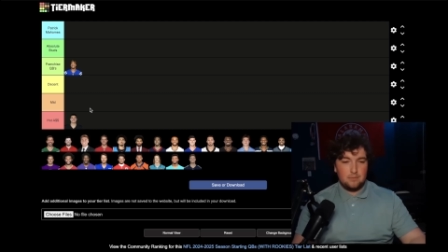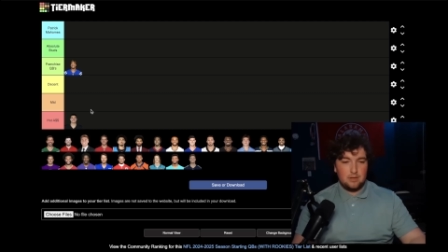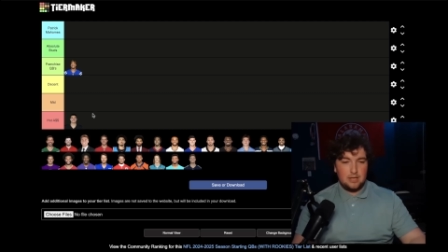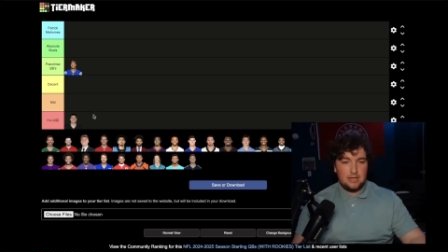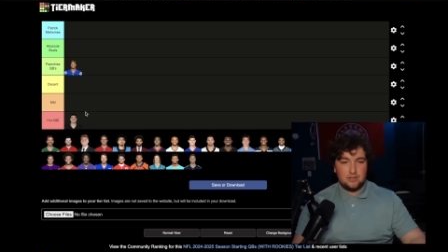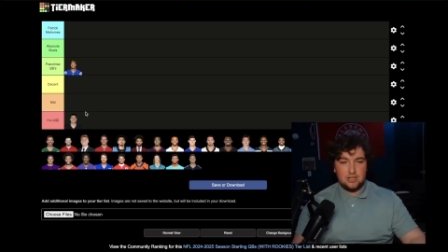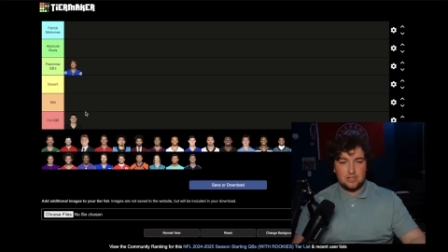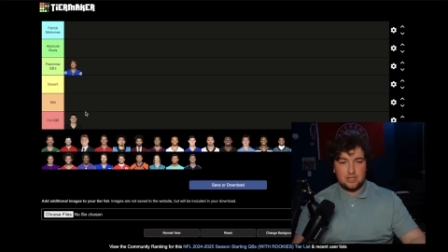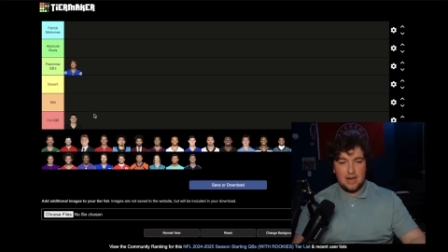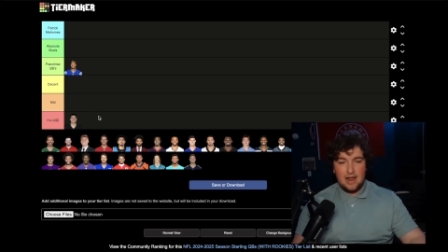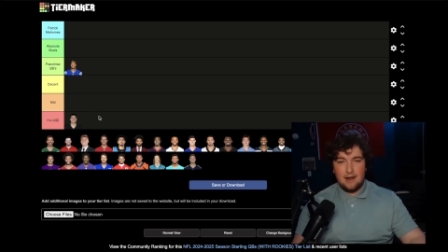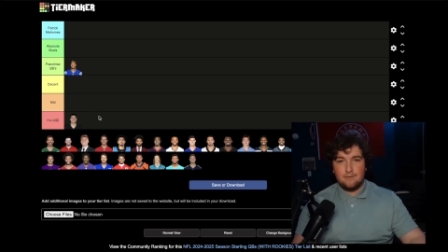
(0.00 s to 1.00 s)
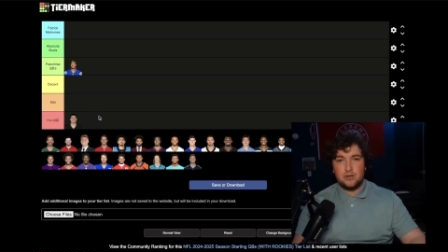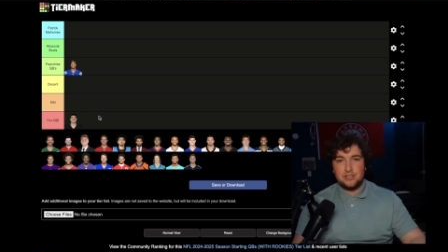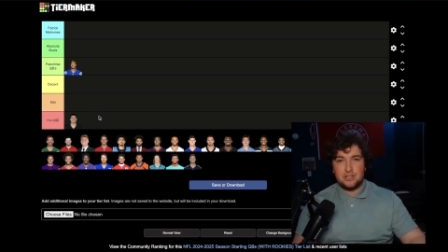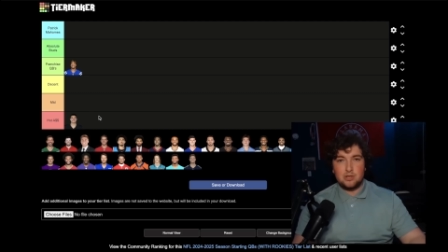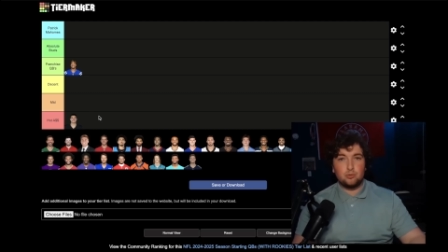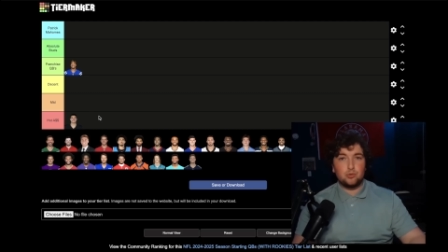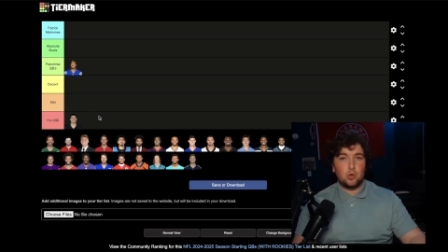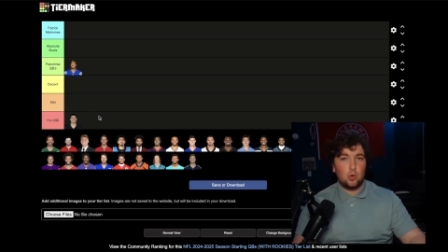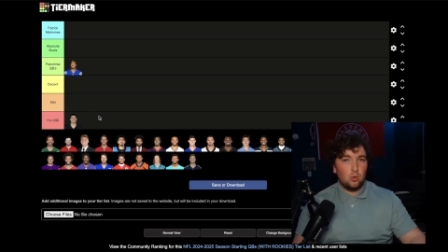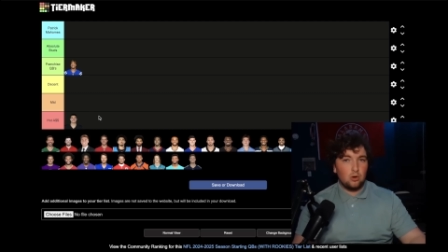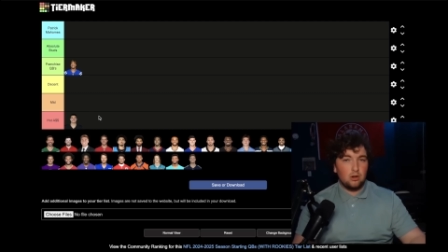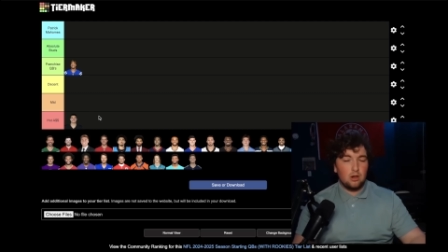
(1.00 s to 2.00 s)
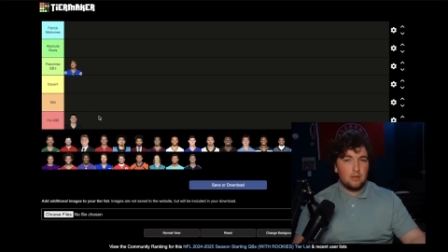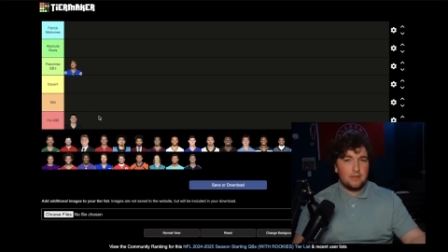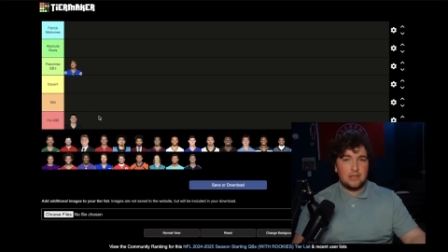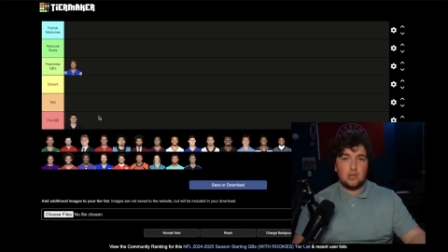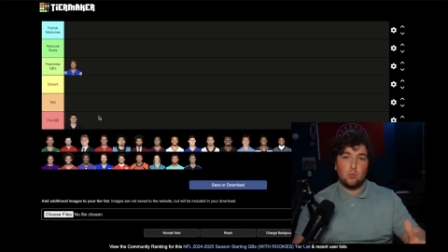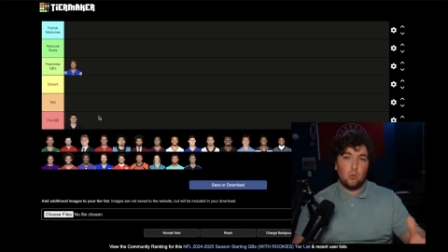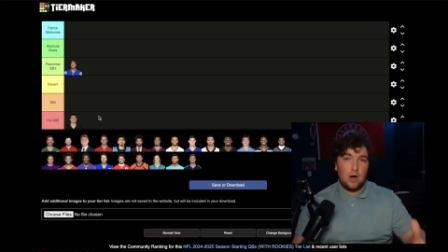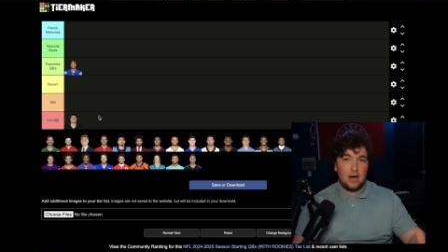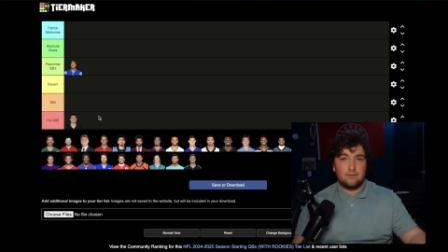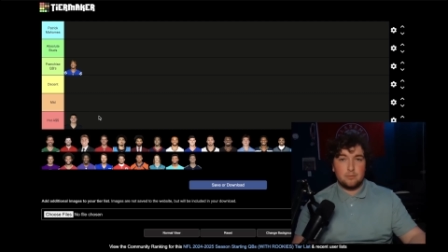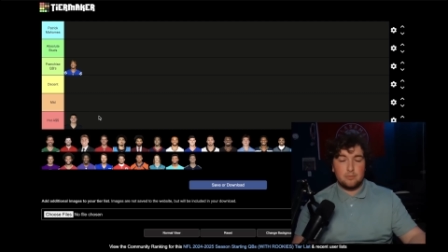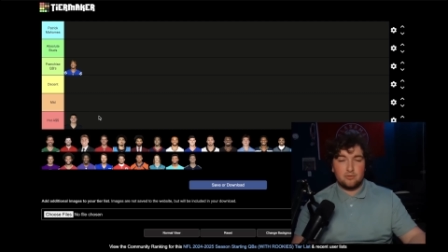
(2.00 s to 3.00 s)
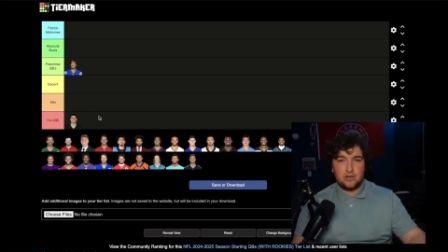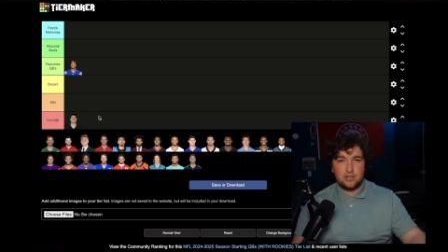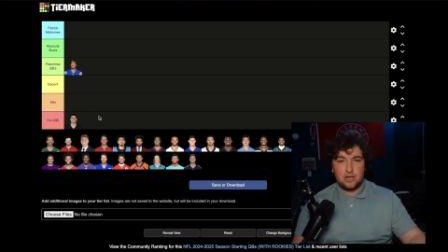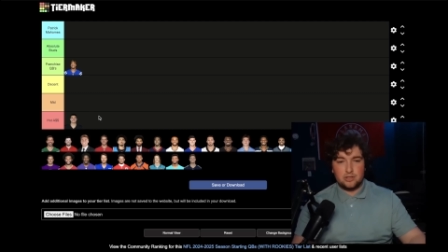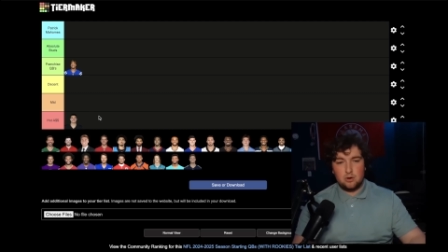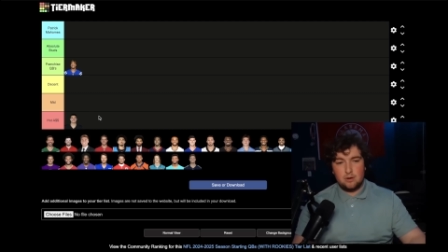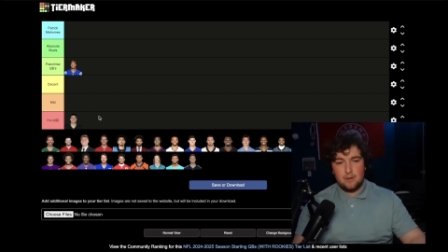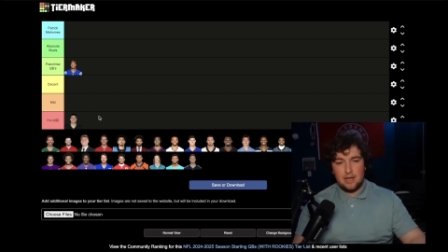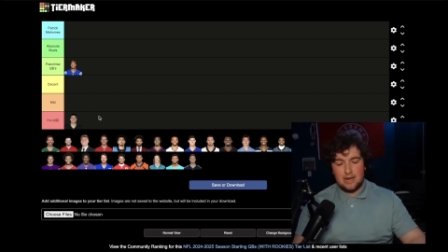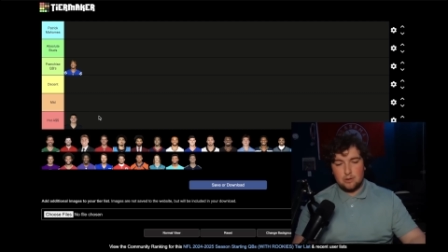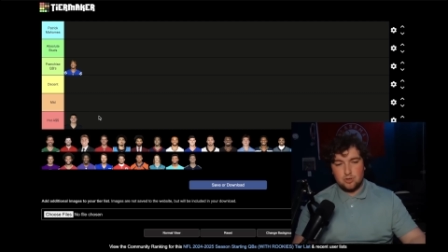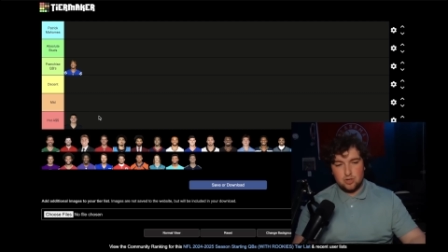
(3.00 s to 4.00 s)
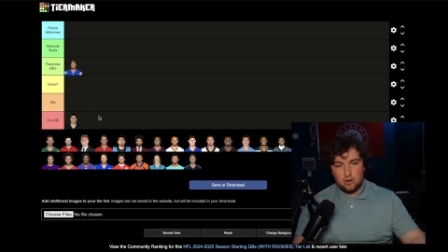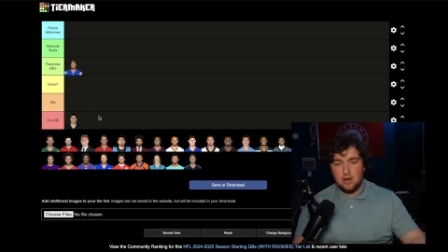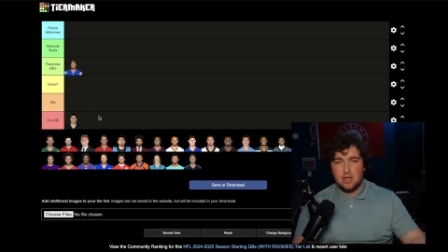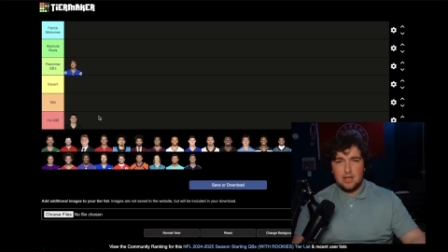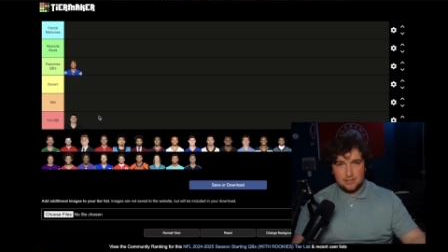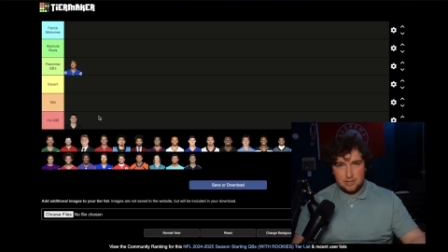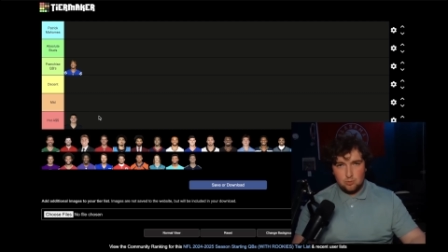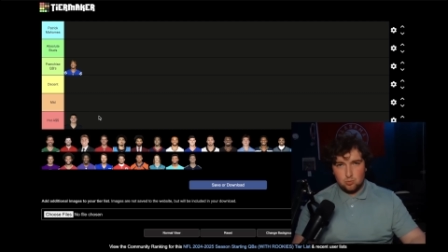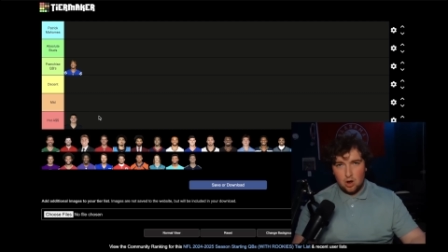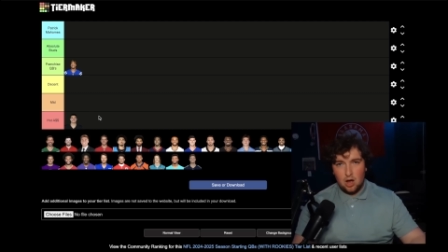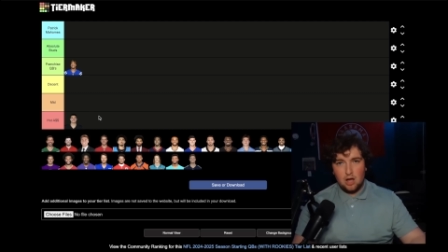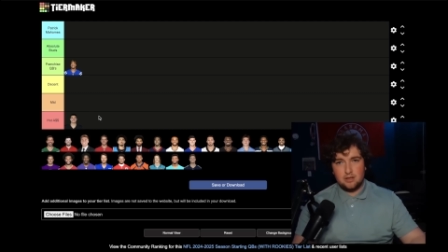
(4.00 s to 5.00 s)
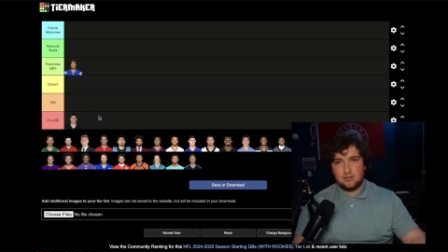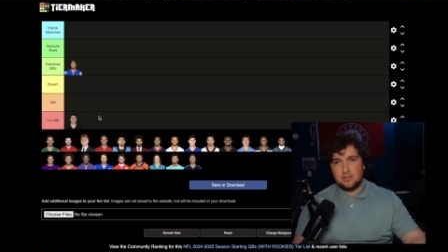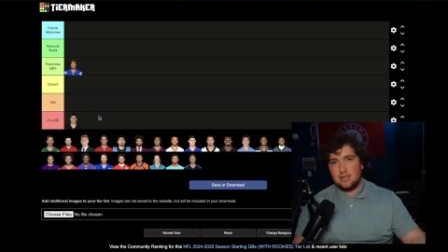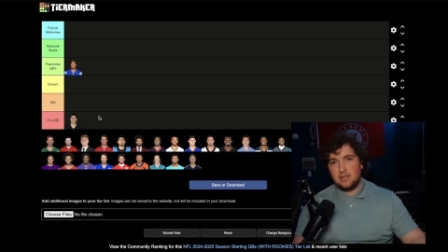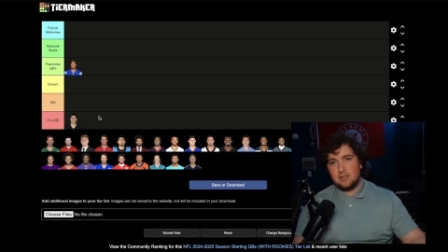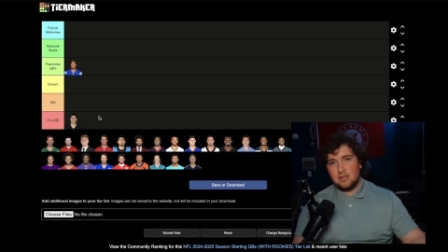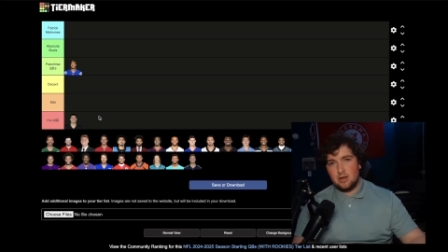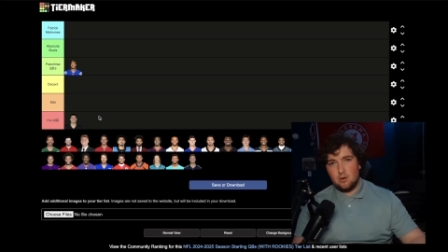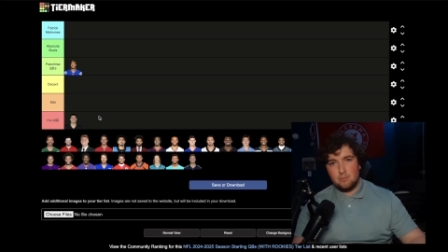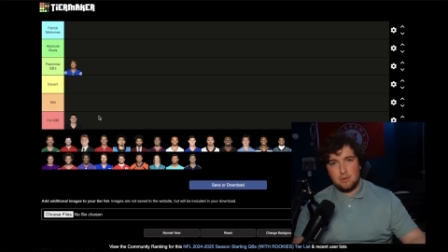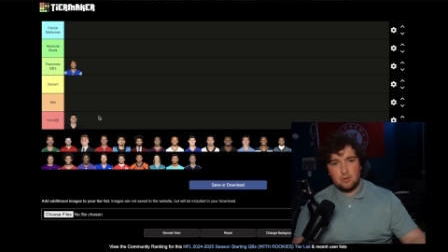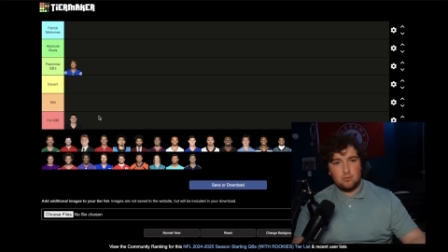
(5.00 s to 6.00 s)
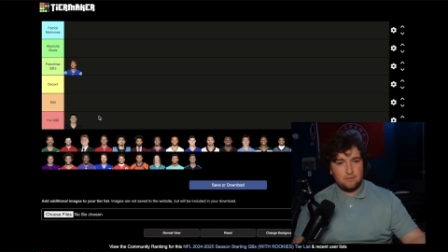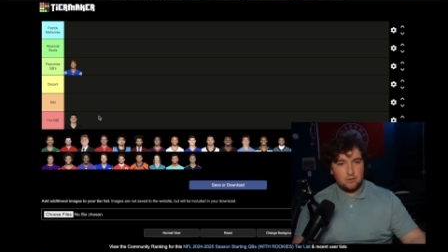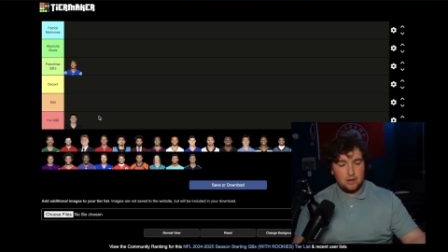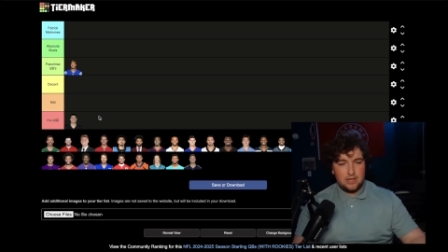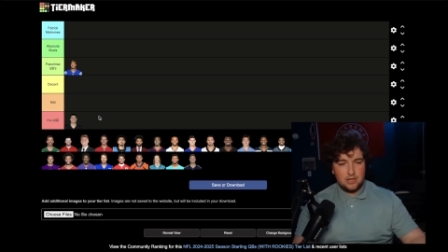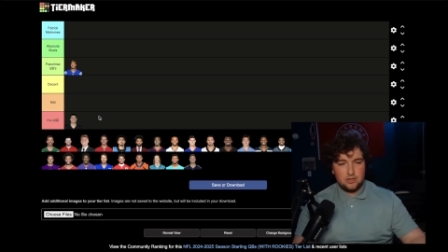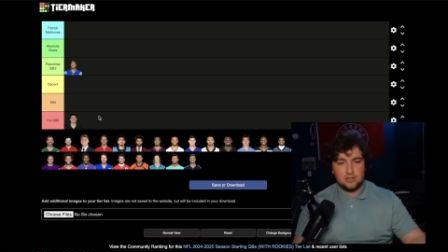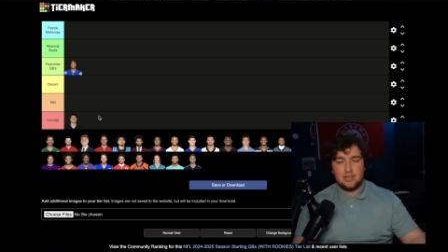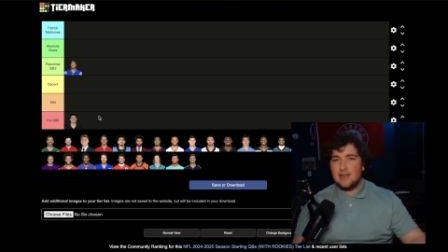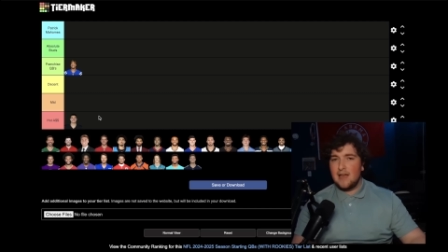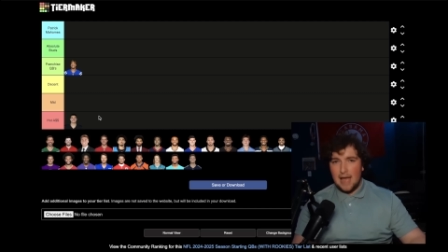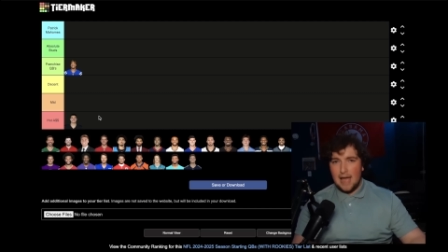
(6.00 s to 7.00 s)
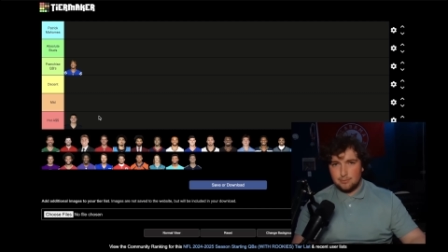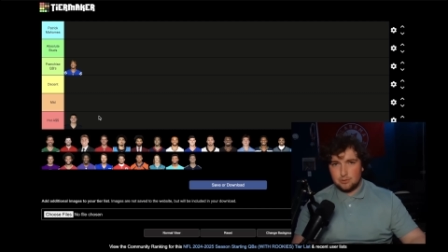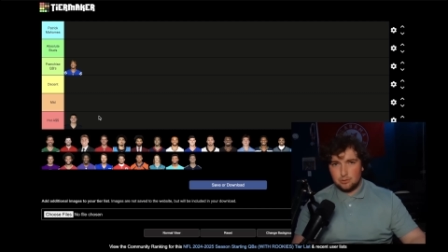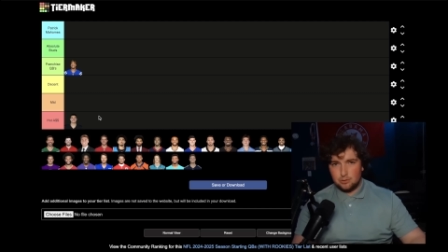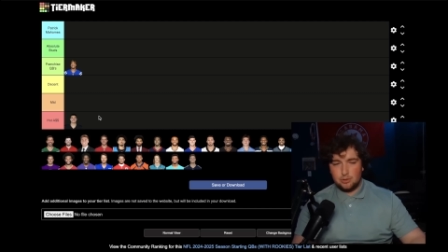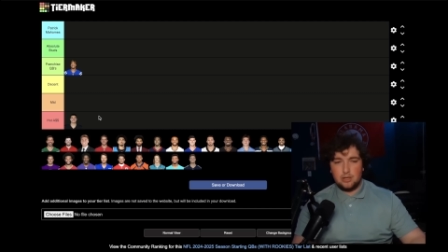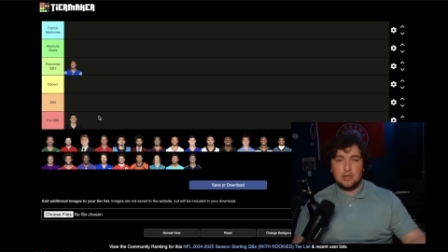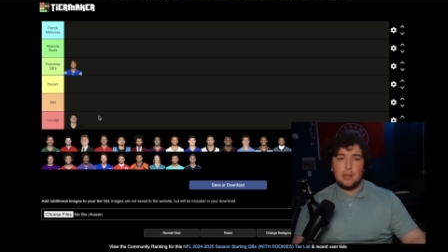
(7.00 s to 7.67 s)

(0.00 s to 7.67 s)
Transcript: He's just got every single tool that you want from a franchise quarterback. Now, sure, is he raw? Is he, you know, a bit rougher on the edges? Absolutely.